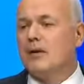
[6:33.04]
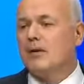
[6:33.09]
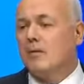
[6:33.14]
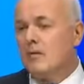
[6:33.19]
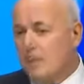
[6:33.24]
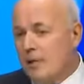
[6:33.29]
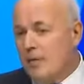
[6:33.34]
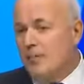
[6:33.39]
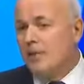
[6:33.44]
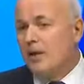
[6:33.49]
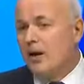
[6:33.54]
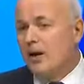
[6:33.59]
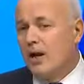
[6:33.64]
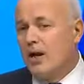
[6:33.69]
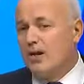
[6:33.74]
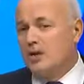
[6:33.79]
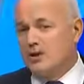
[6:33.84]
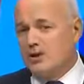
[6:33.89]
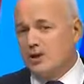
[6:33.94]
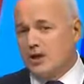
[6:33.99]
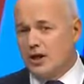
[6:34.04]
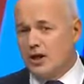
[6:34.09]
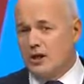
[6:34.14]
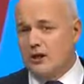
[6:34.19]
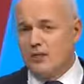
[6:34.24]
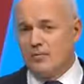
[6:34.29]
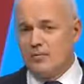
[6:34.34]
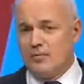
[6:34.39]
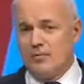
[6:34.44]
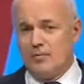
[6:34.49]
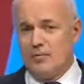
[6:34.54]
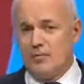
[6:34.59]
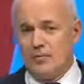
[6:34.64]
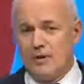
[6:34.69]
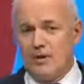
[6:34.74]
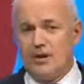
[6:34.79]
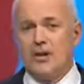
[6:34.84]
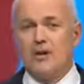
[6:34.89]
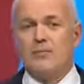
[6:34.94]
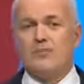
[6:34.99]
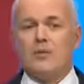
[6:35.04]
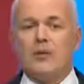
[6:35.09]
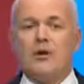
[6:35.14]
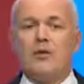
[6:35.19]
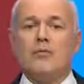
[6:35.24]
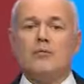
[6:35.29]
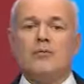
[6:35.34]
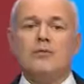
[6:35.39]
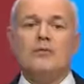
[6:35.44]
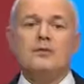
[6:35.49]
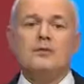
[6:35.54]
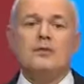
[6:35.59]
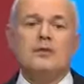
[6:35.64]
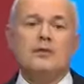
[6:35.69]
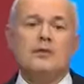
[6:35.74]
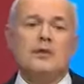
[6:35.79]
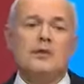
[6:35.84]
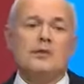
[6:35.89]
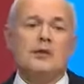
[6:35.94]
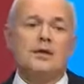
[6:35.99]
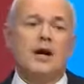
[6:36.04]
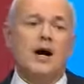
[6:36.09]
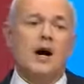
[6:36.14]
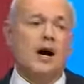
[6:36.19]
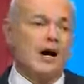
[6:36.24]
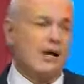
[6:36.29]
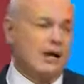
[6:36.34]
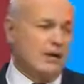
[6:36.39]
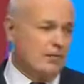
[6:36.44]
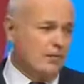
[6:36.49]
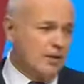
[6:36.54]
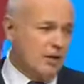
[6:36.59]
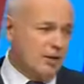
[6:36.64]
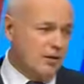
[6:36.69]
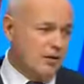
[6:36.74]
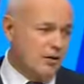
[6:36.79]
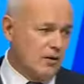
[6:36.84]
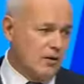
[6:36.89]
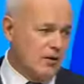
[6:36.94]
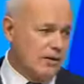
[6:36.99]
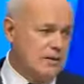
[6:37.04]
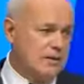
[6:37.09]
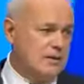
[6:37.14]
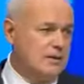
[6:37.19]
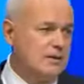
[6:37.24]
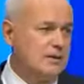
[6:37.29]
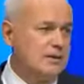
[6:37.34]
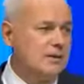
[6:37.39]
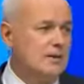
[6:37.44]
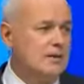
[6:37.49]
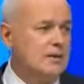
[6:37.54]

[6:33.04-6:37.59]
Now remember, last year, when we came to conference, I and my colleagues